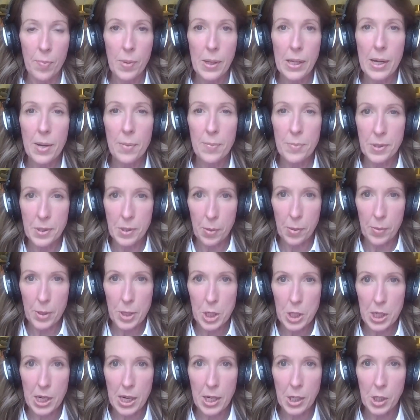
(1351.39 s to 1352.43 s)
becomes so
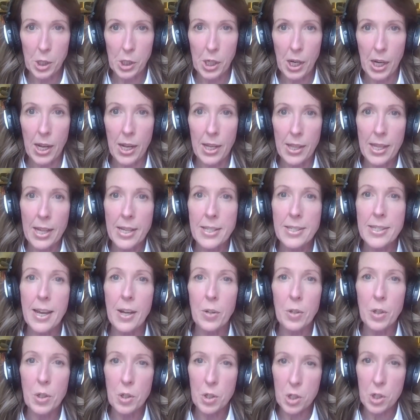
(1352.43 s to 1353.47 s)
much larger, and that's
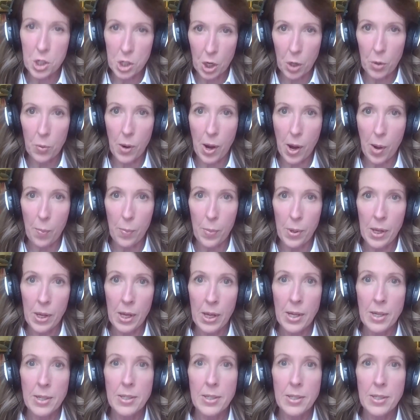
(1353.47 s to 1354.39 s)
how you show up.